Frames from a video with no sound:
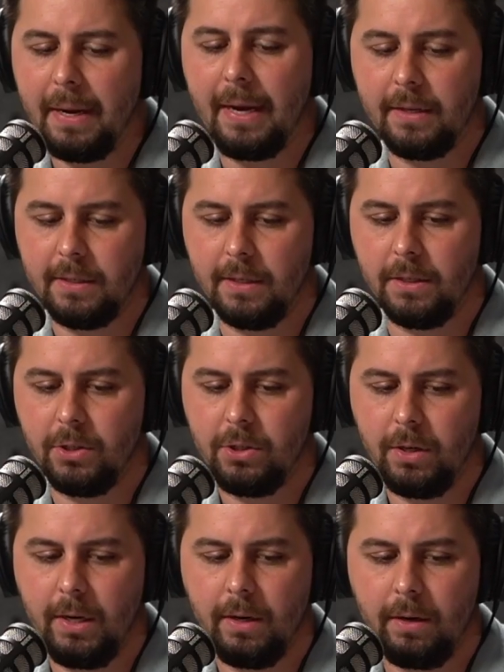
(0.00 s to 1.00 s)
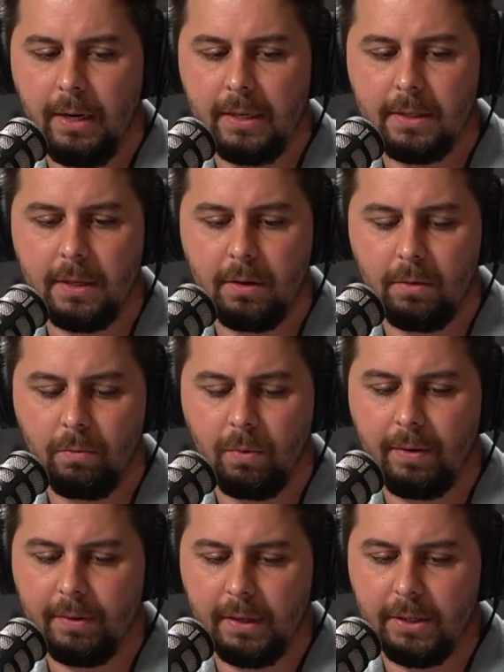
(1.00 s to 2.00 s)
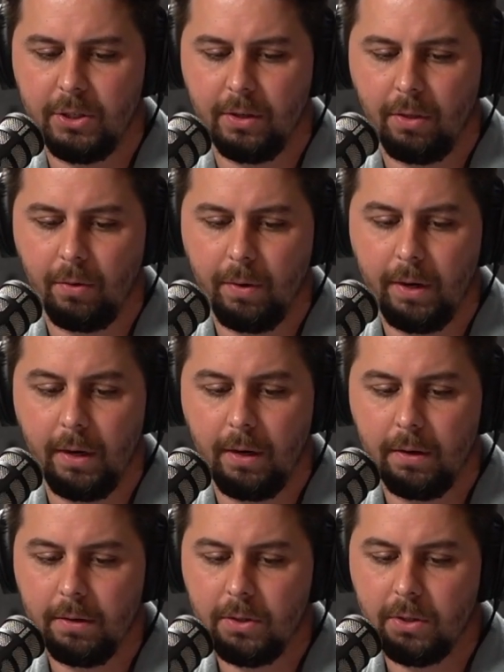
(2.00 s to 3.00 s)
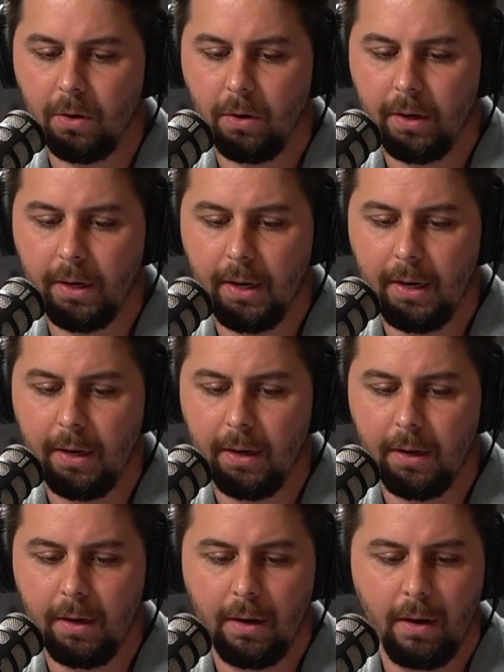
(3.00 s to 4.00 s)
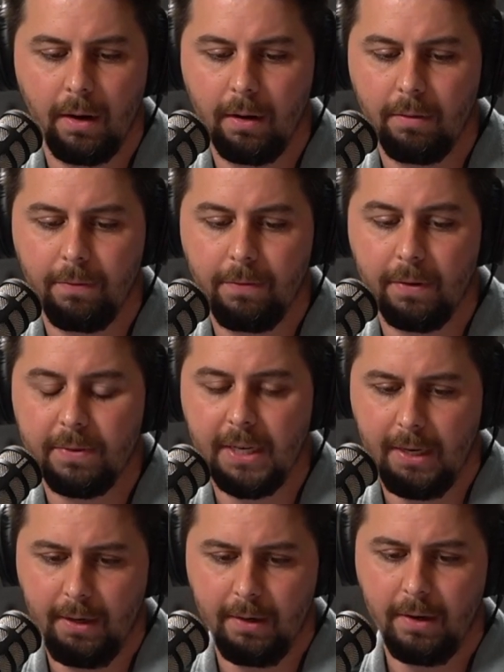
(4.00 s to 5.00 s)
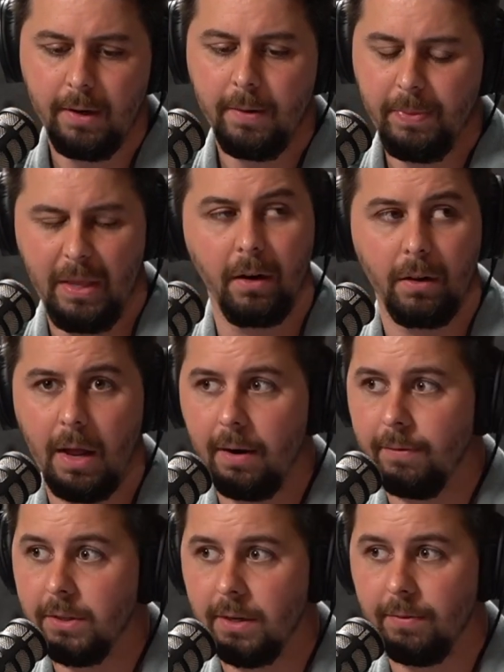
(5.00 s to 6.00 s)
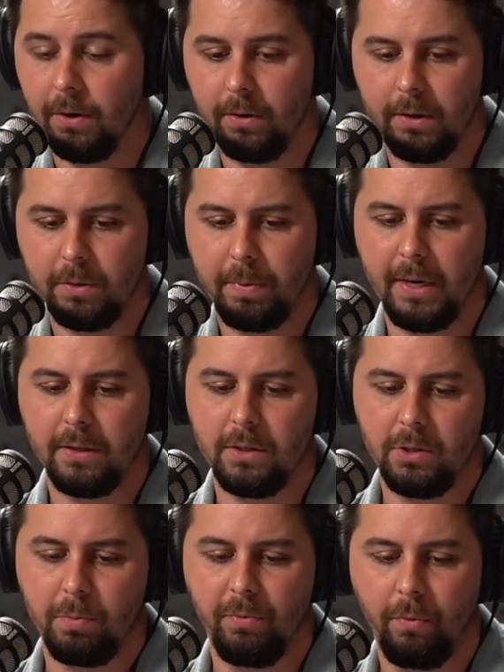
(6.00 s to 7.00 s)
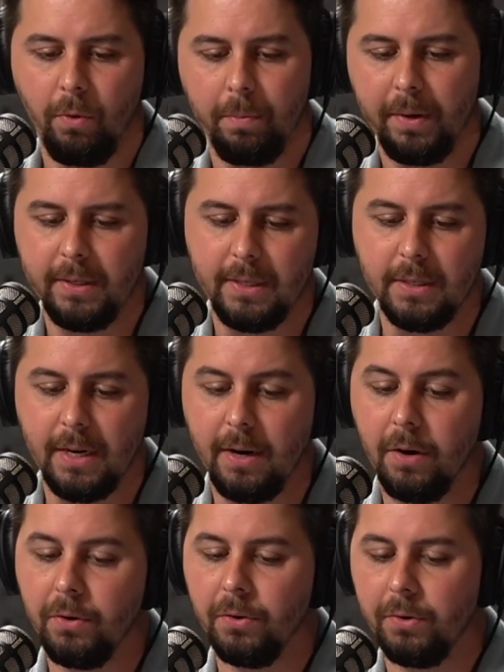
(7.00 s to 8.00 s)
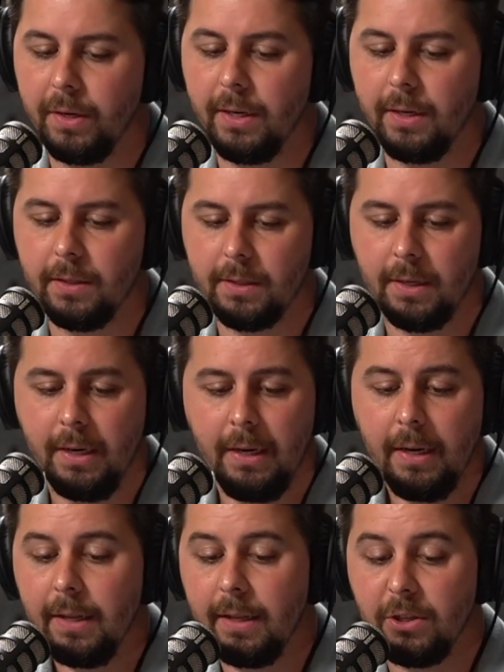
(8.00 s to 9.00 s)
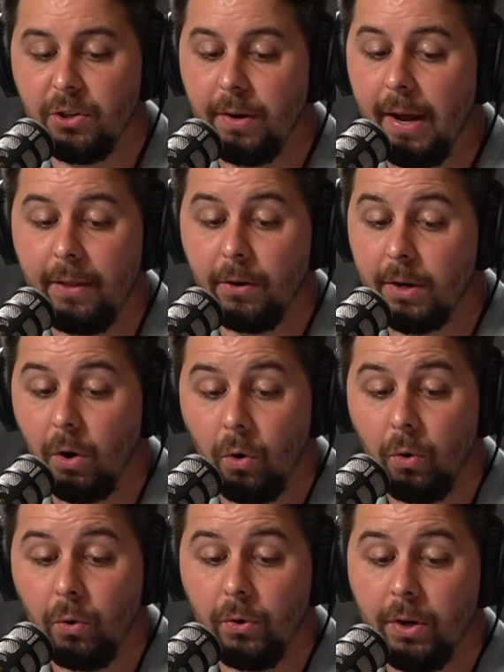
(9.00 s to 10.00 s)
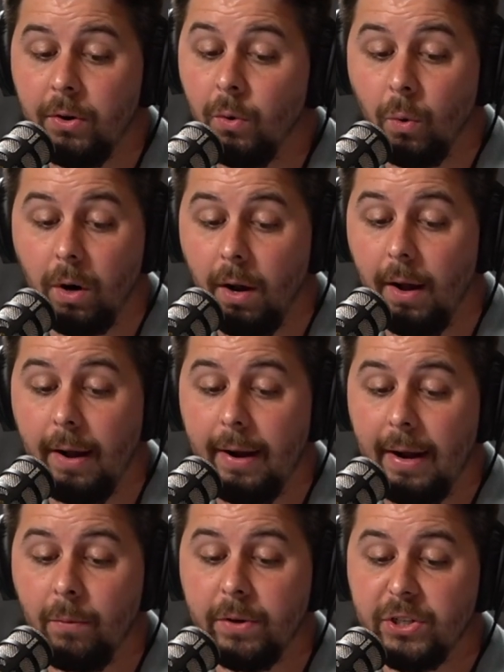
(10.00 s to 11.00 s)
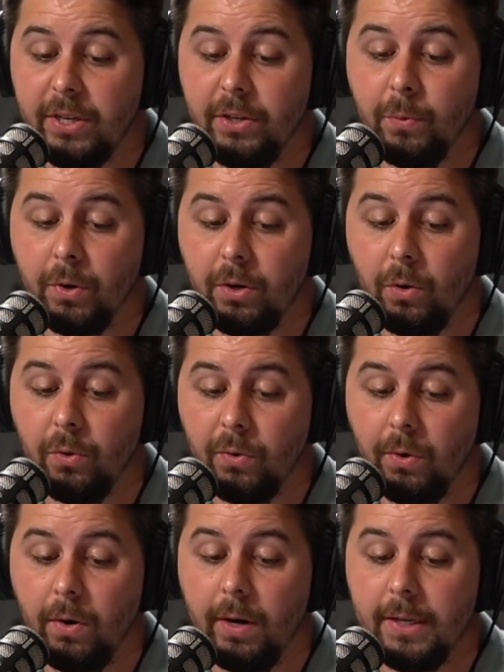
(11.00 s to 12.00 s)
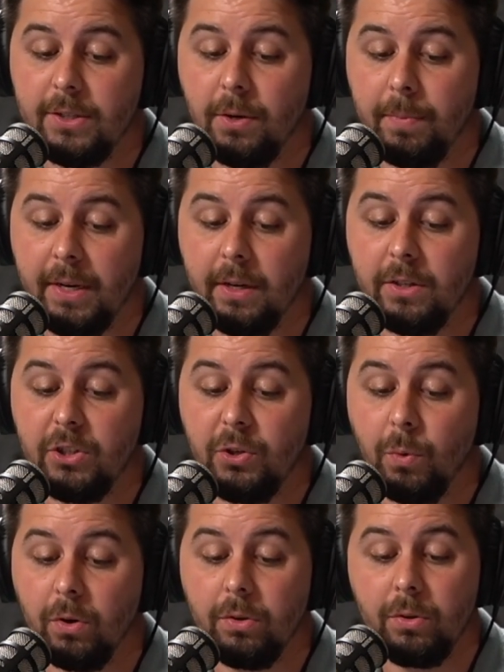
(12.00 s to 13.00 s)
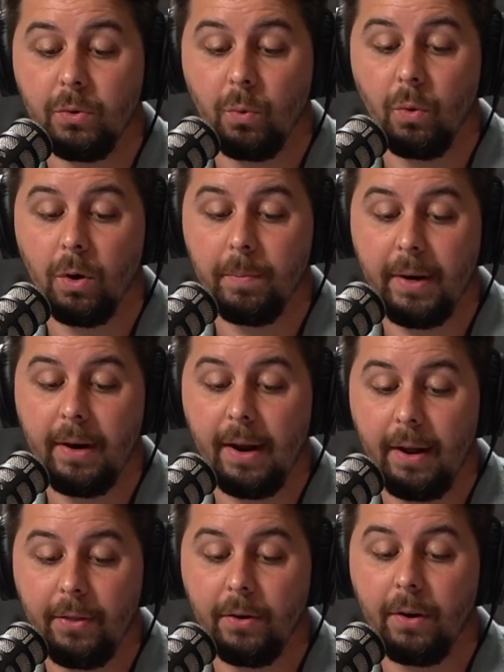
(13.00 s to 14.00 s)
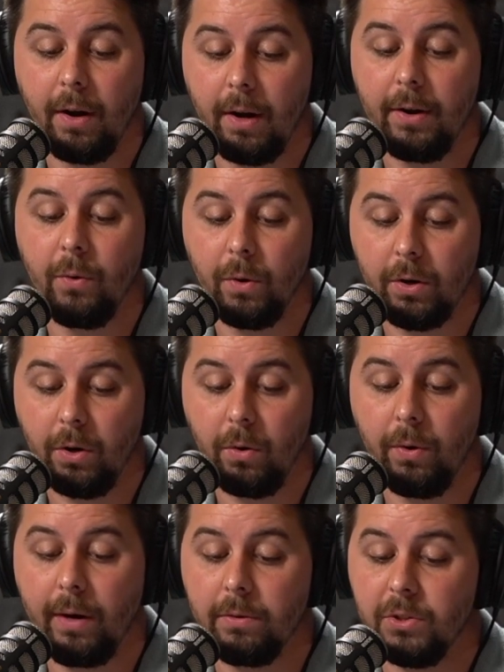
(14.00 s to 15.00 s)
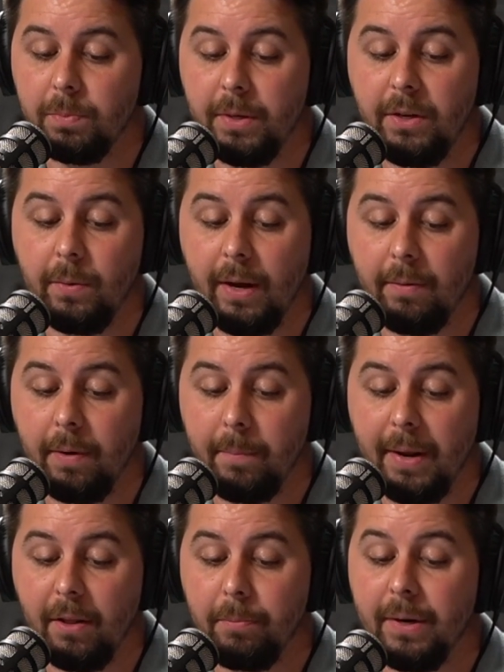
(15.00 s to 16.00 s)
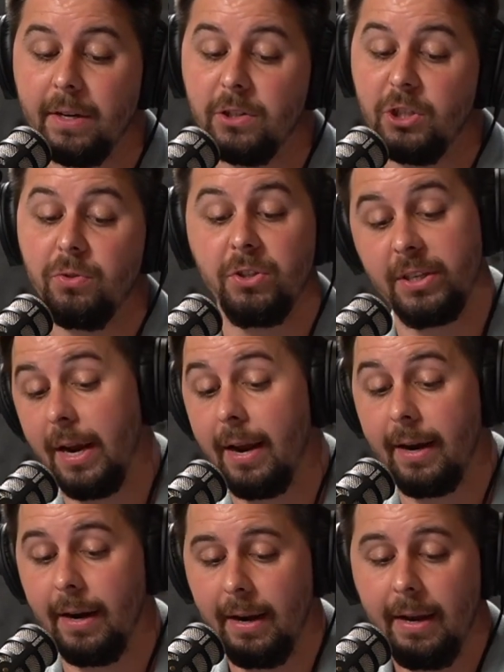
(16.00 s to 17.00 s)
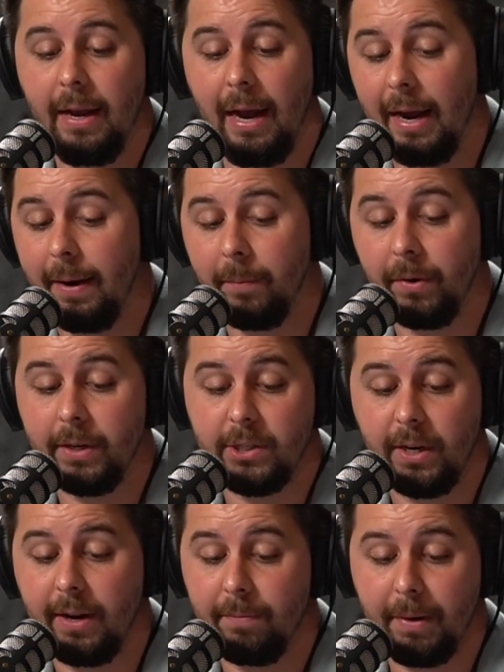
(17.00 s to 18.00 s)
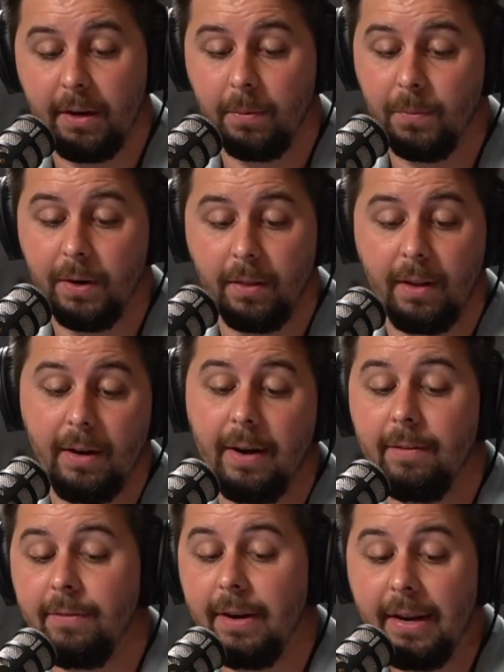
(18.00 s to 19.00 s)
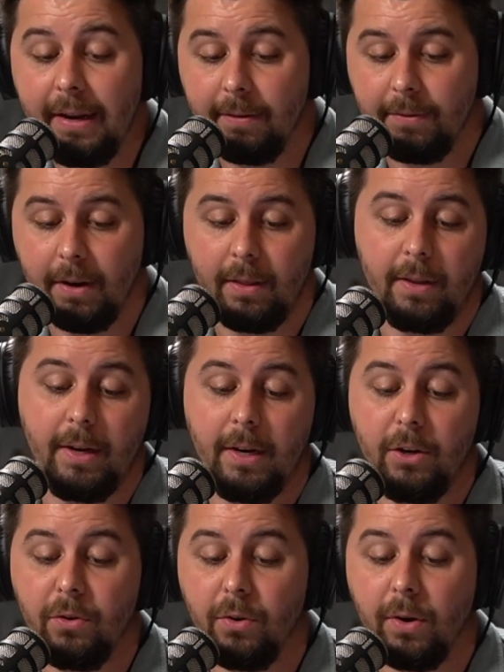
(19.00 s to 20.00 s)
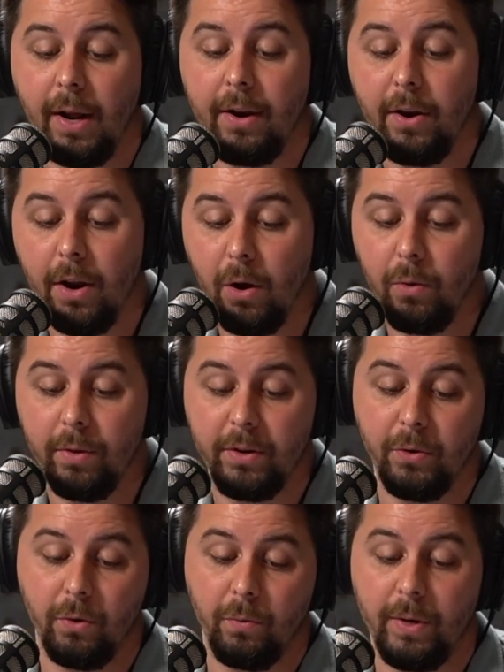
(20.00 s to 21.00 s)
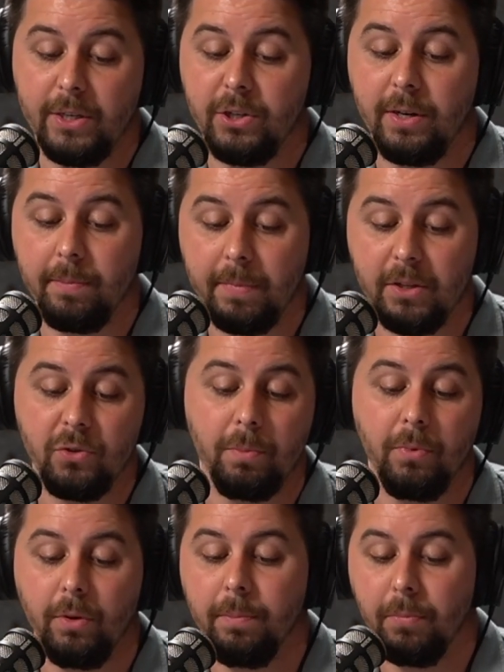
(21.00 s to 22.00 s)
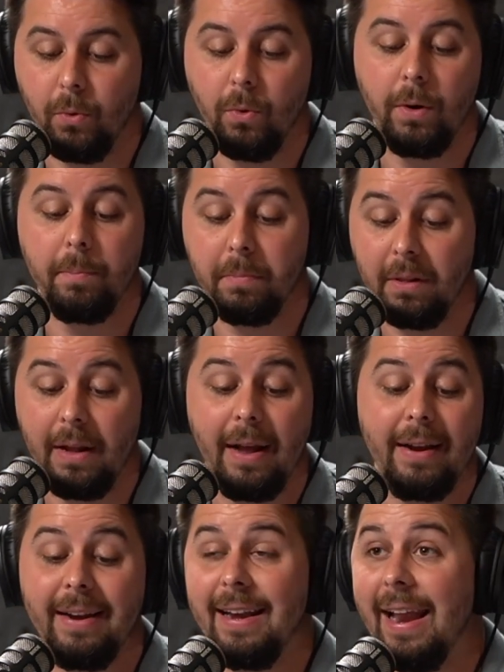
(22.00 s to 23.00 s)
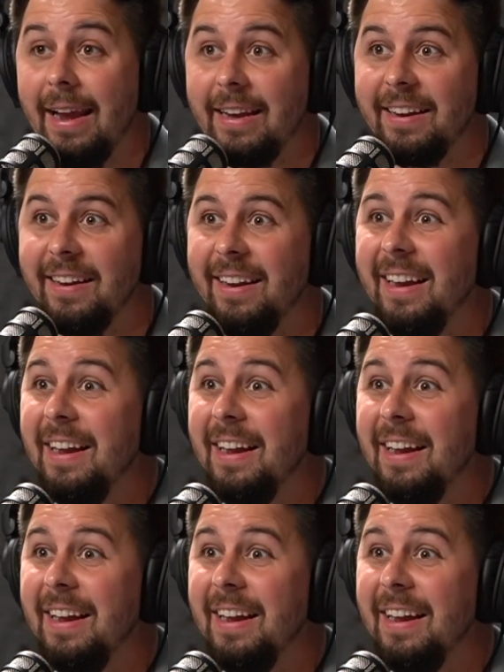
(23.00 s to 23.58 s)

passage, and it's in Revelation three, starting in uh, 15. And a lot of us have heard this passage before, but it says, I know your deeds, that you're neither cold nor hot. I wish that you were cold or hot. So because you are lukewarm and neither hot nor cold, I will spit you out of my mouth. Because you say, I am rich and have become wealthy and have need of nothing. And you do not know that you are wretched and miserable and poor and blind and naked.